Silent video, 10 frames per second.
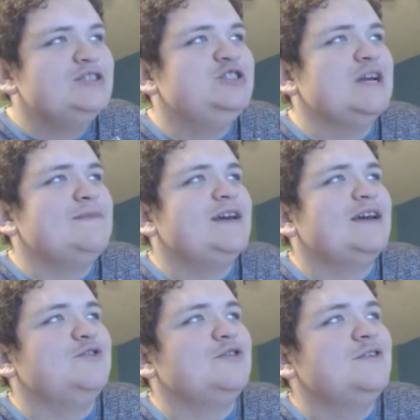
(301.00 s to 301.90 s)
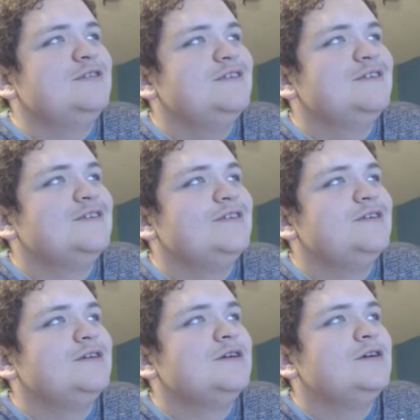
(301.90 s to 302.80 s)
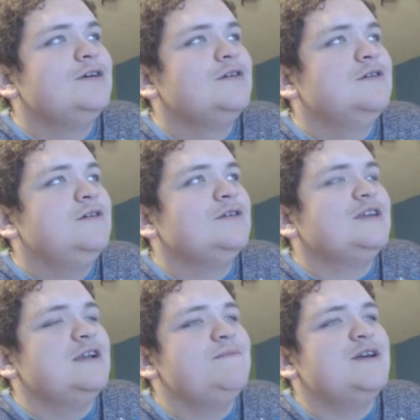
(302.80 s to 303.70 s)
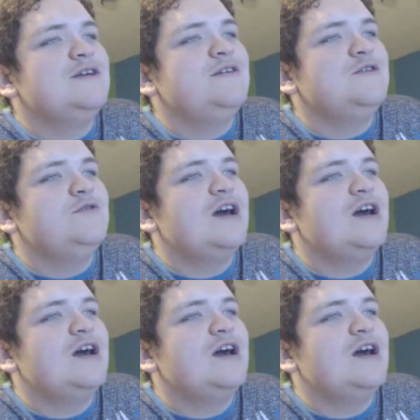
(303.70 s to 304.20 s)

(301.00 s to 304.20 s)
Jamie Hiru, tell me you